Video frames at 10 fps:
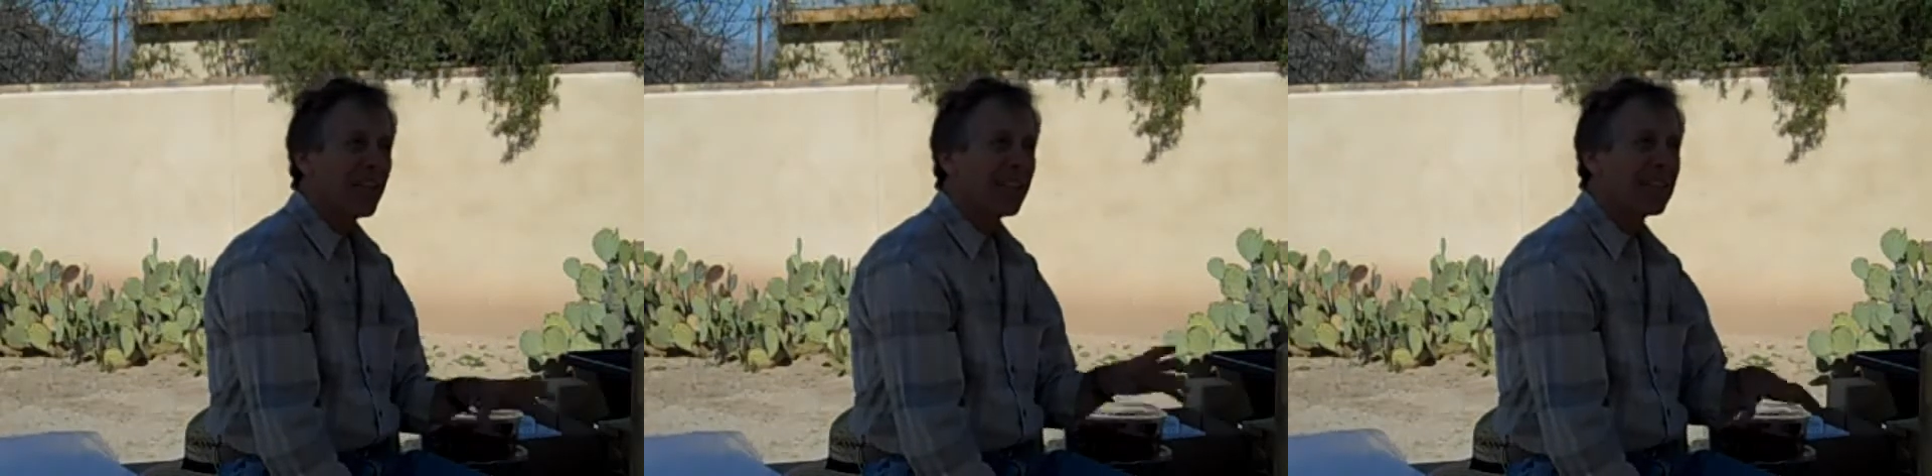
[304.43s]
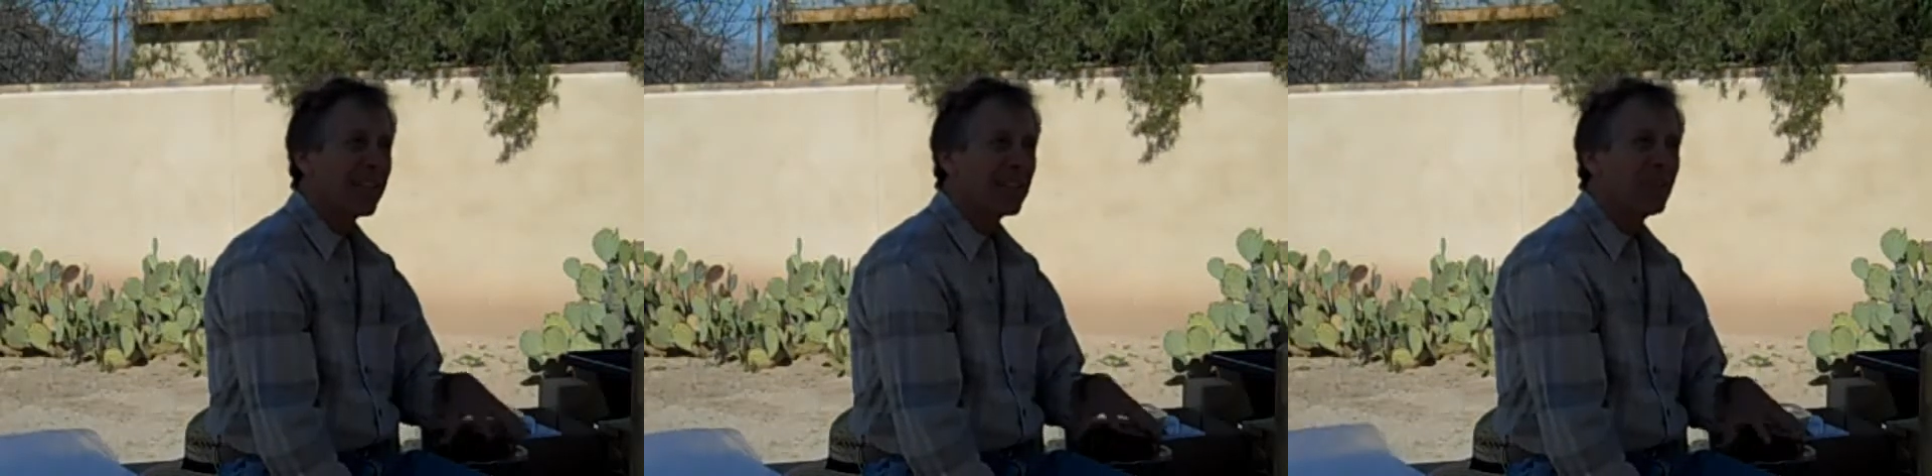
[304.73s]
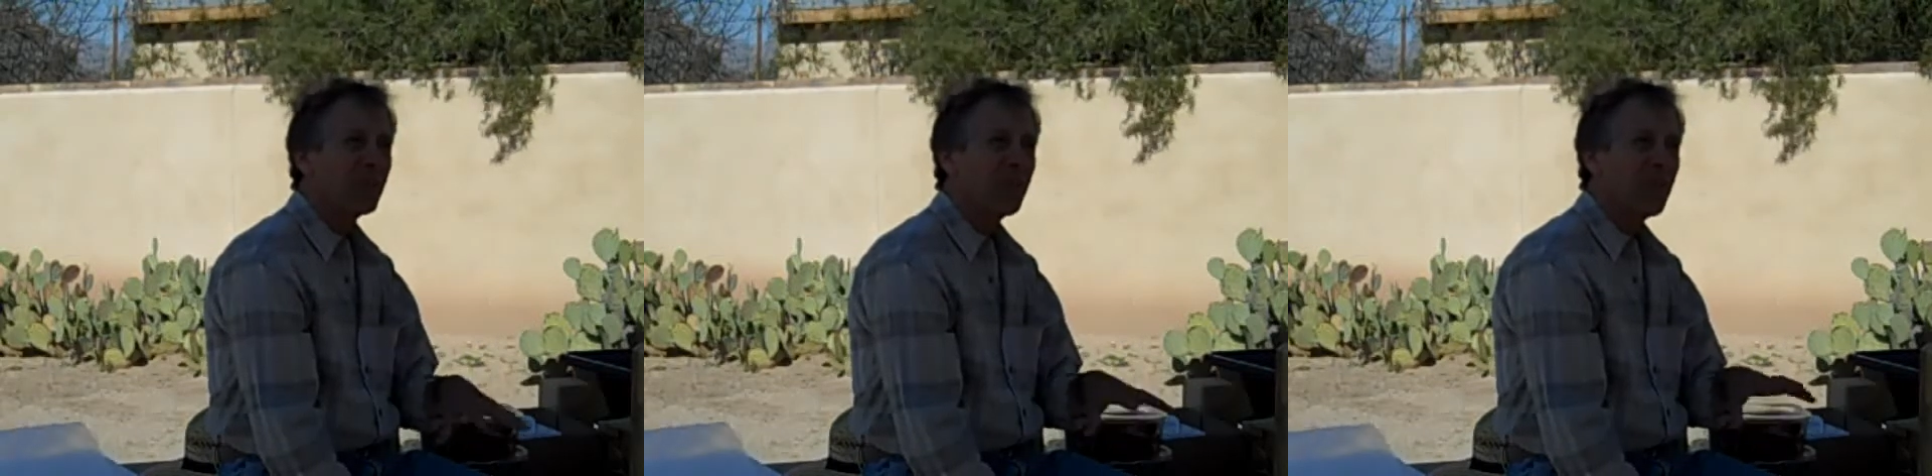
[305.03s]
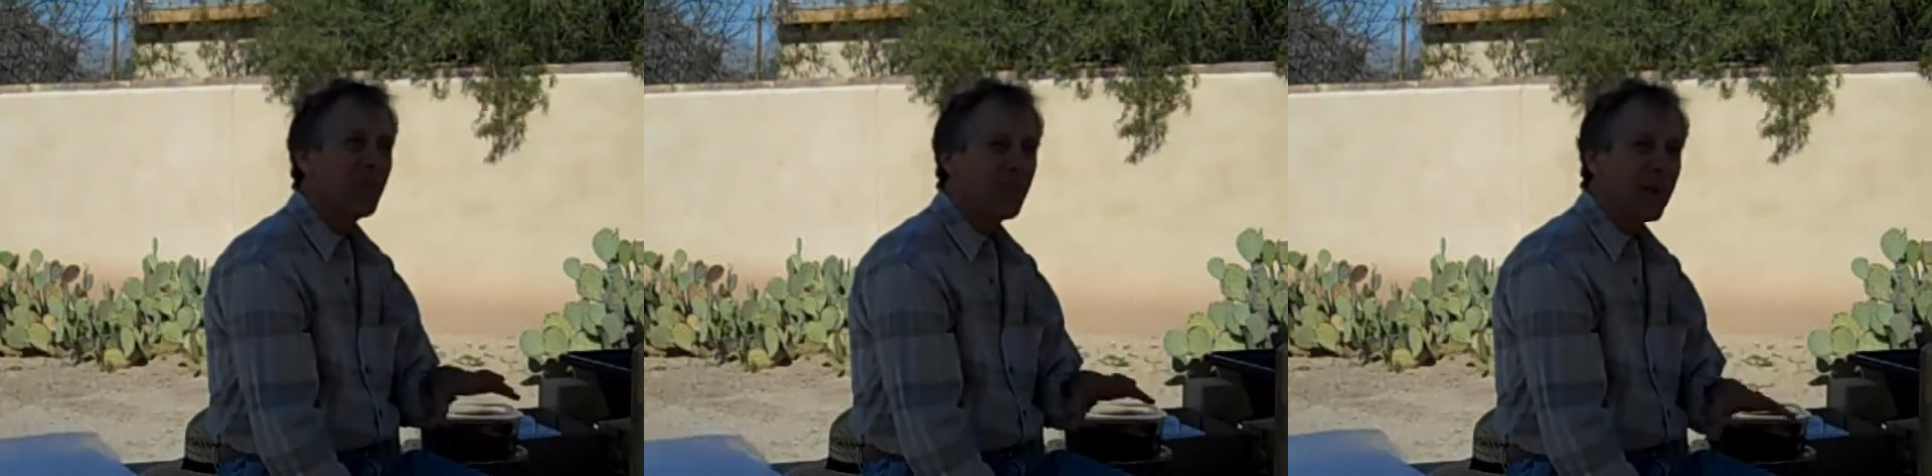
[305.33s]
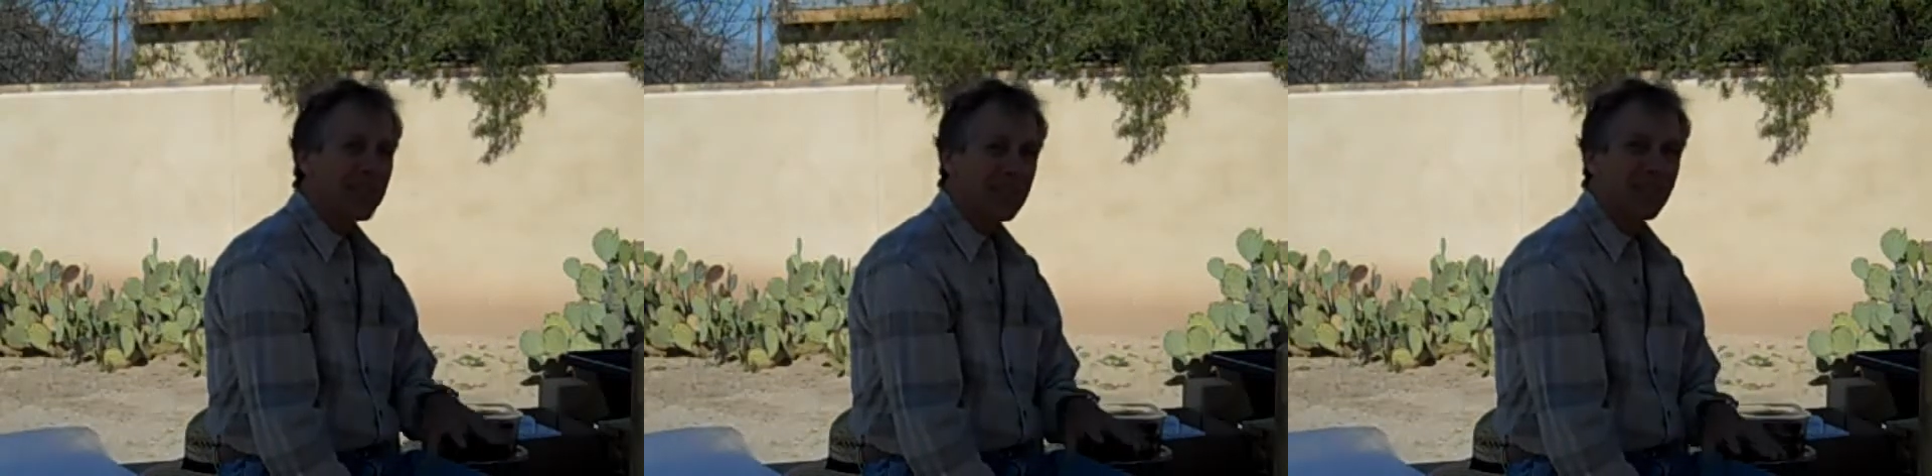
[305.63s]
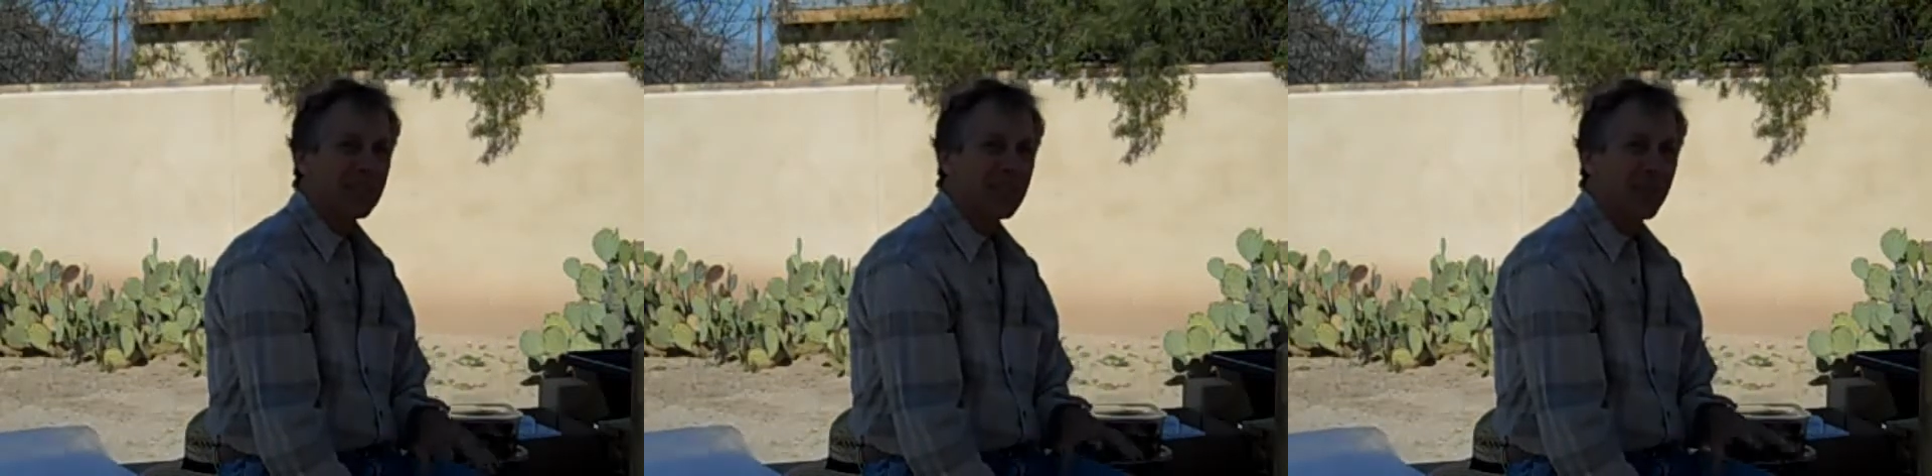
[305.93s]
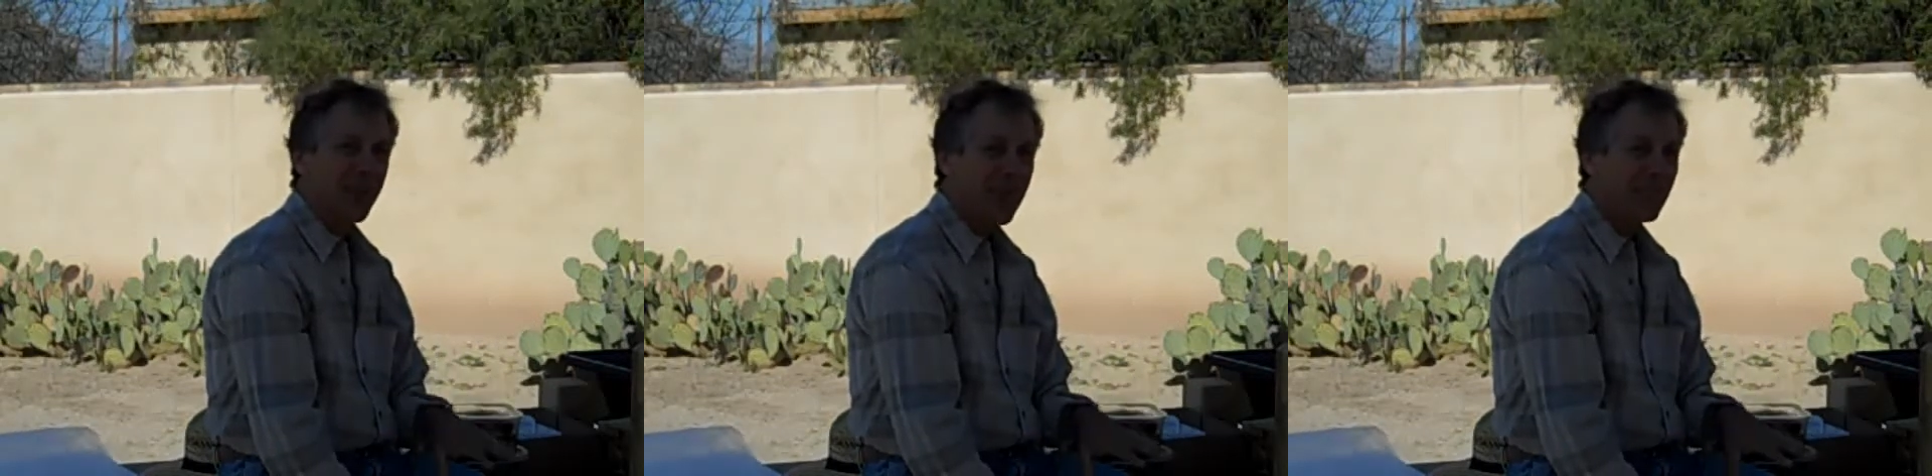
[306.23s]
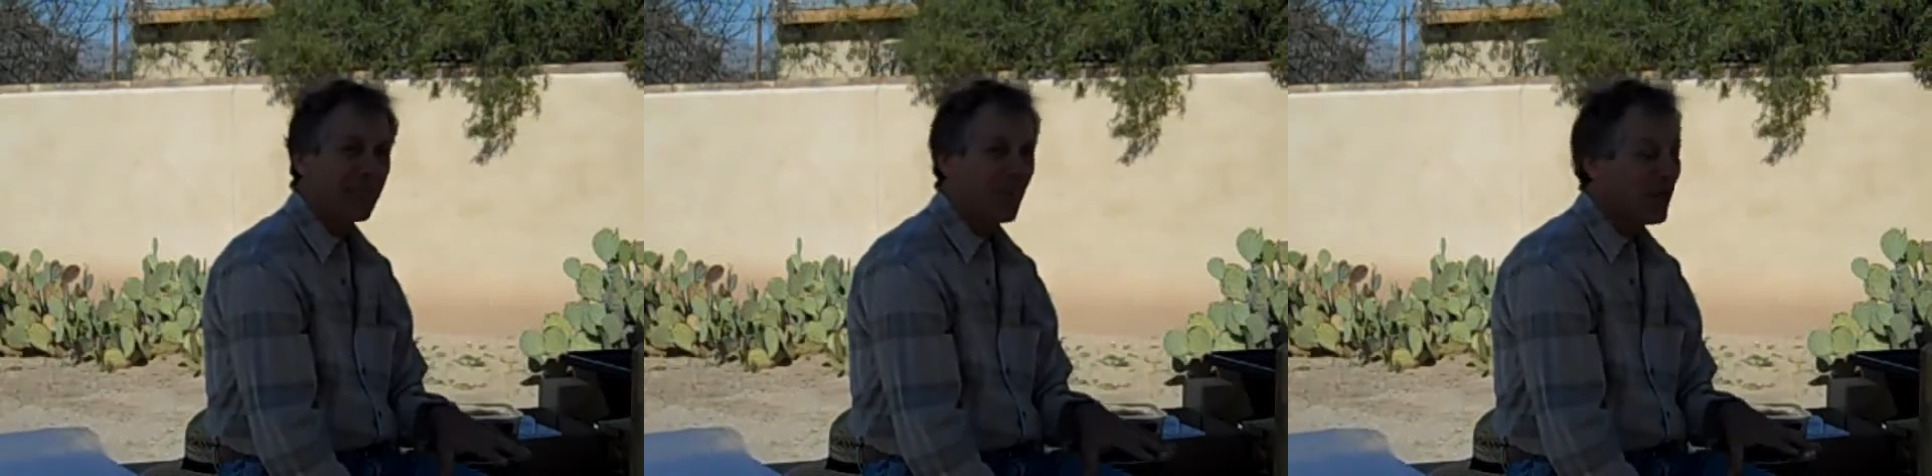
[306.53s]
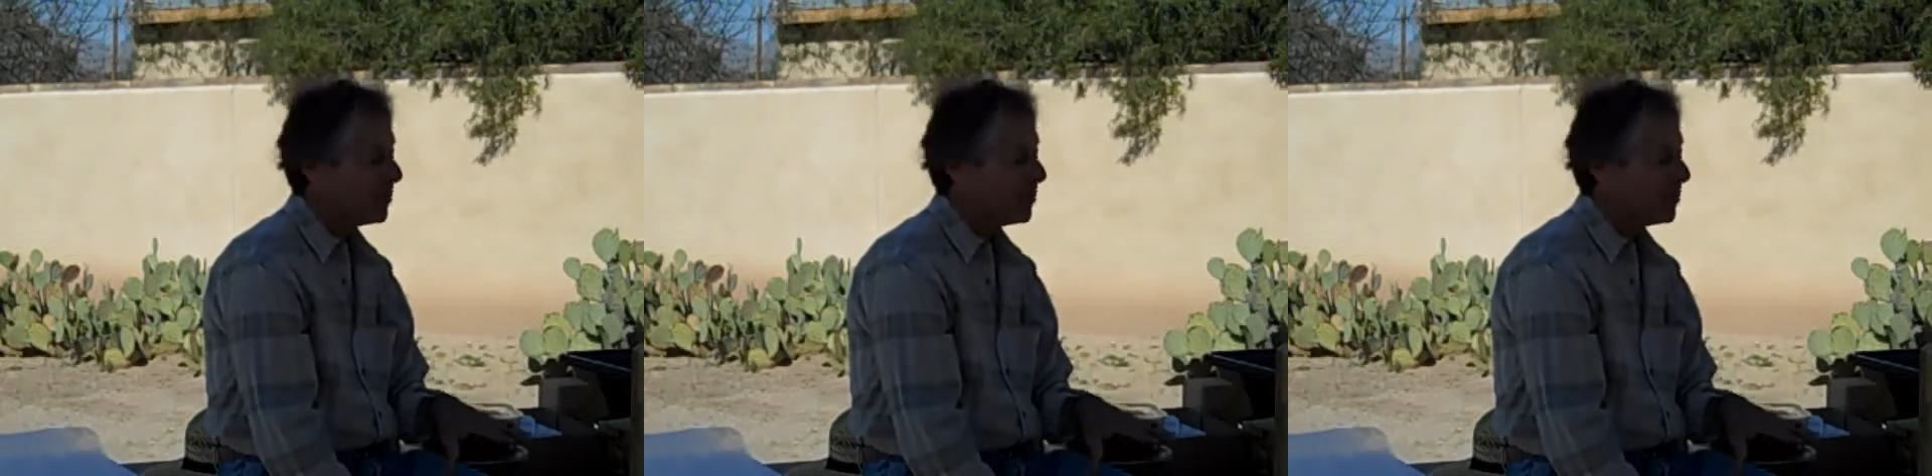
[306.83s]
it didn't make sense to pay for it.